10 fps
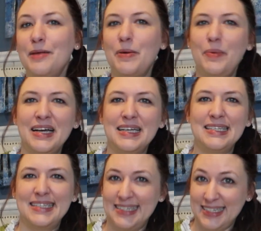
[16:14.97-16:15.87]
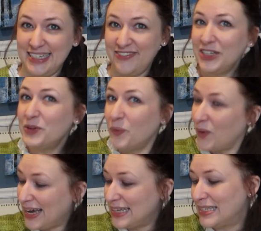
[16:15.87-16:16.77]
but because Stephen
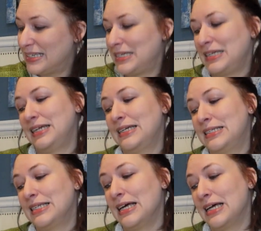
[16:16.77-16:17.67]
West is